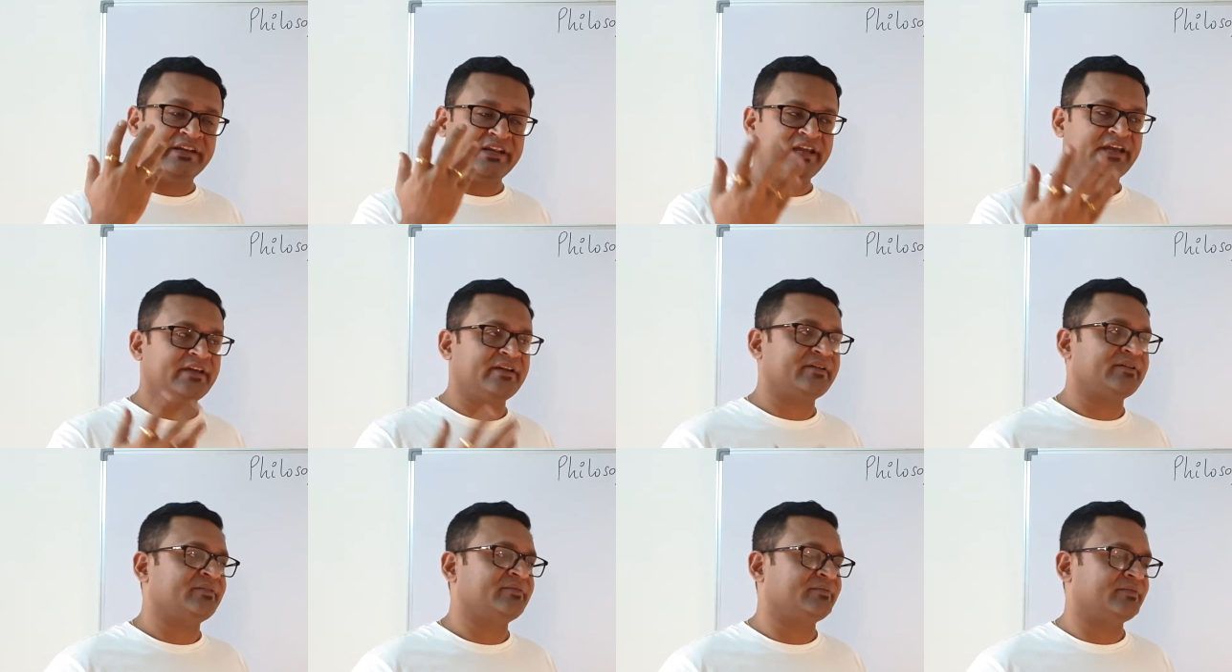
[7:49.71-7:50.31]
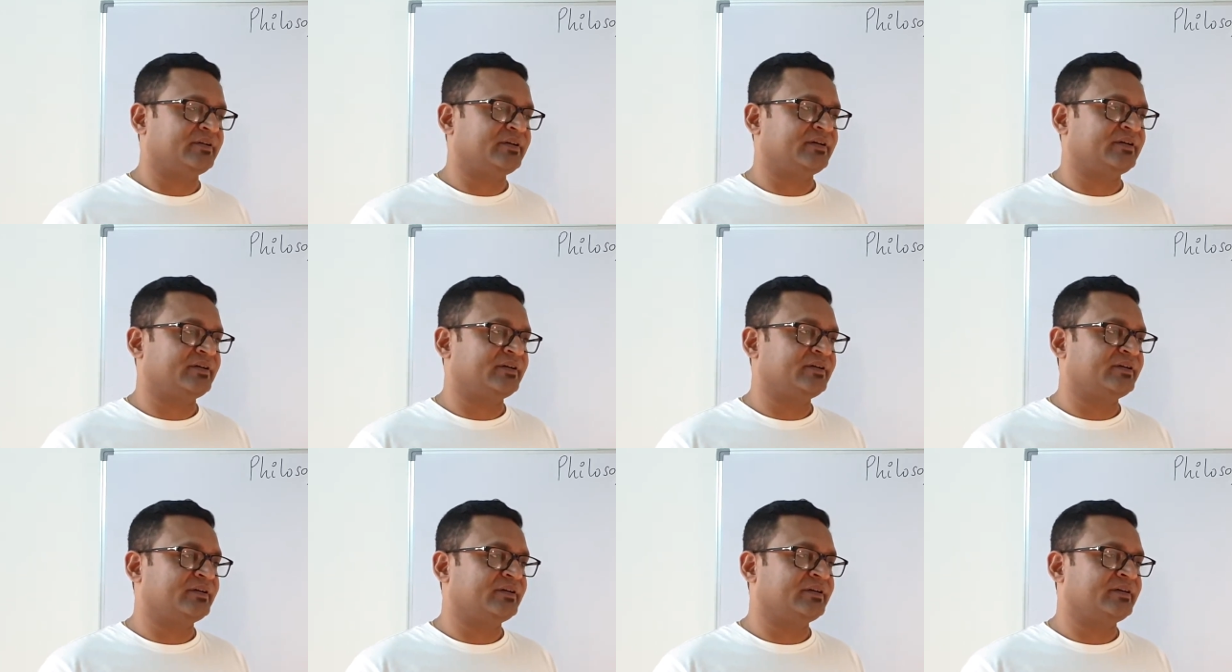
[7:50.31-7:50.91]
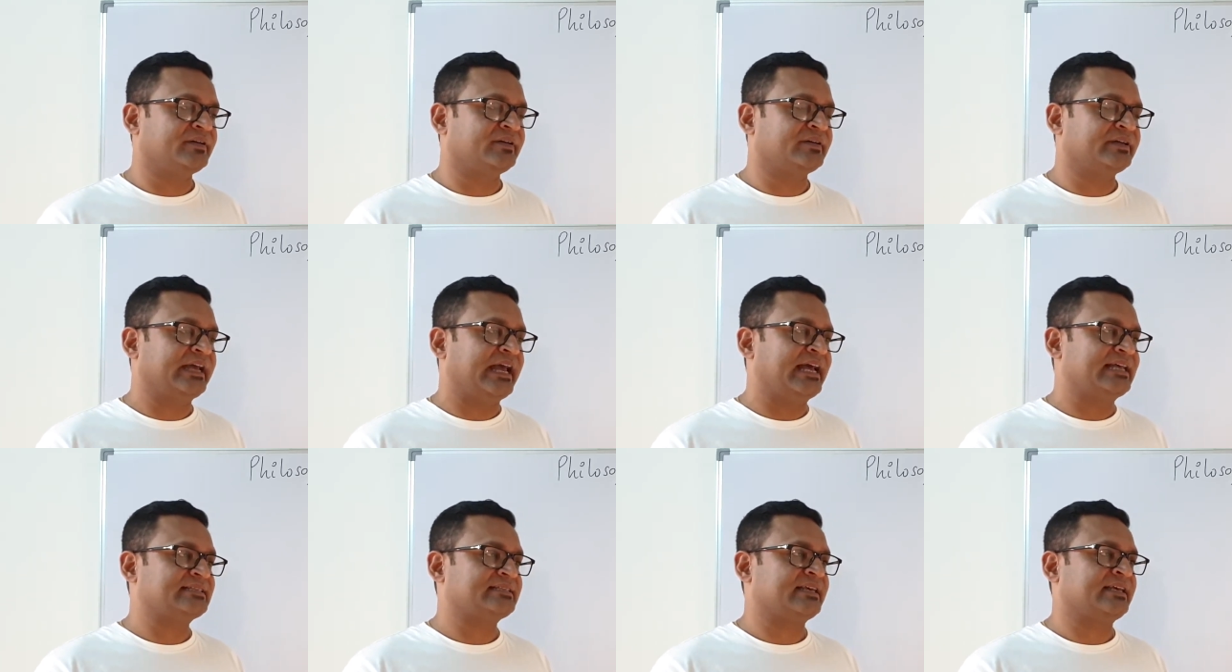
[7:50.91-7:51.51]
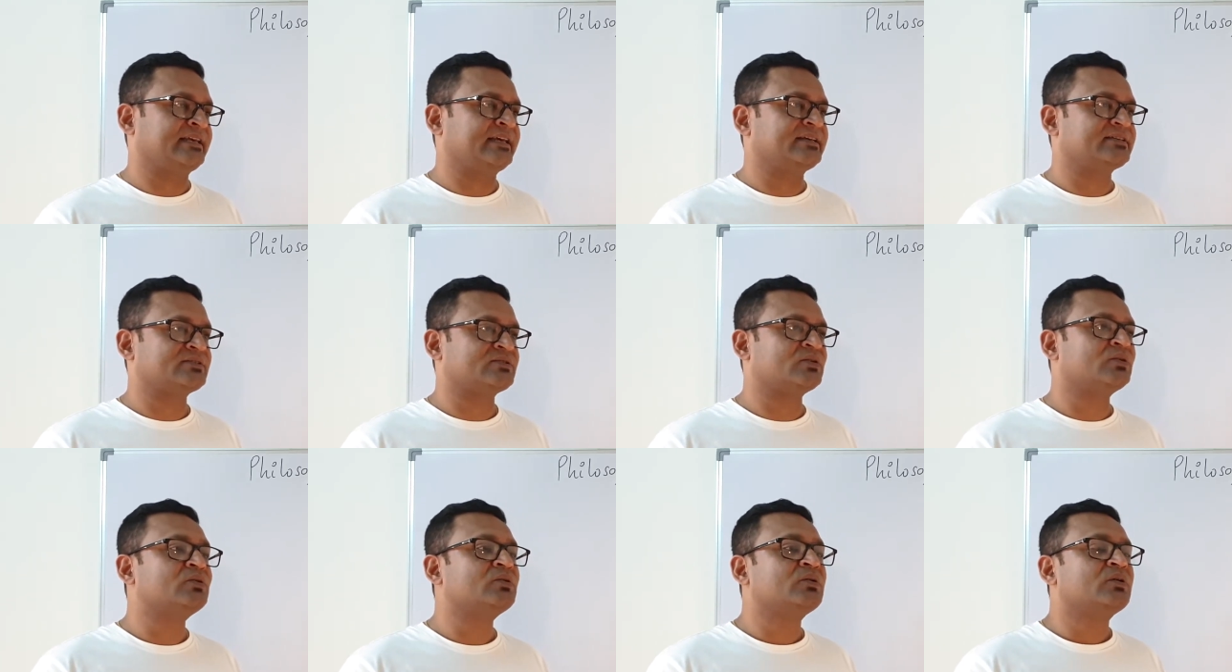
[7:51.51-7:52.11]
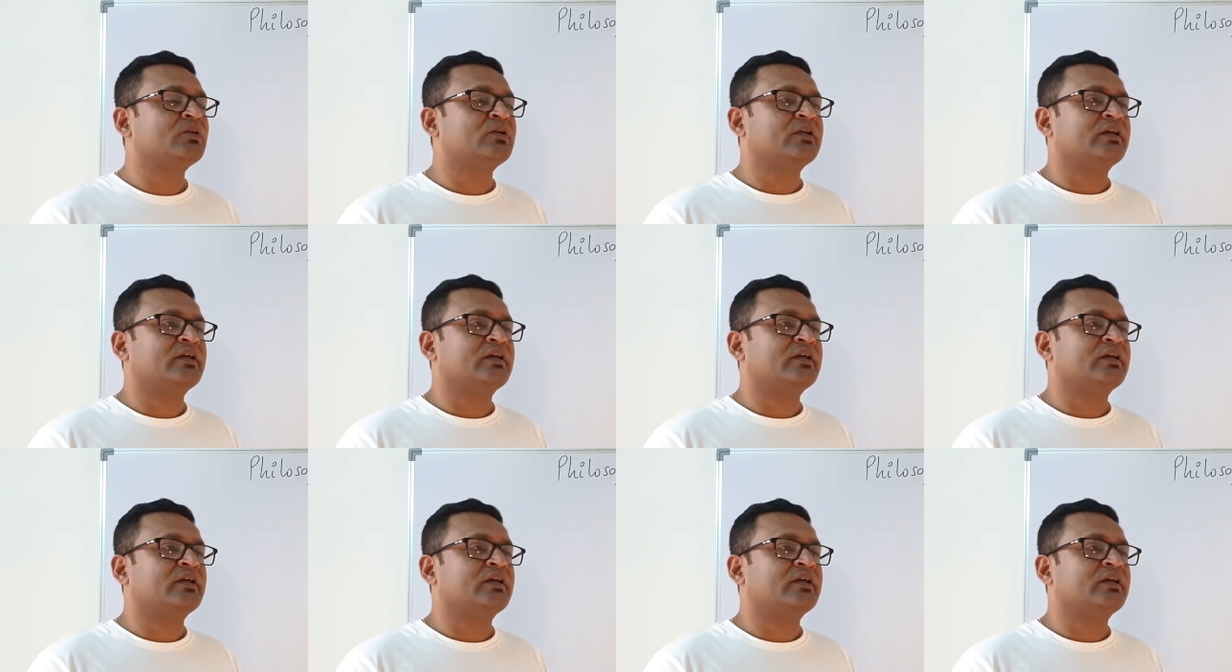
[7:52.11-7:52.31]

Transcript: rare gas, I guess so,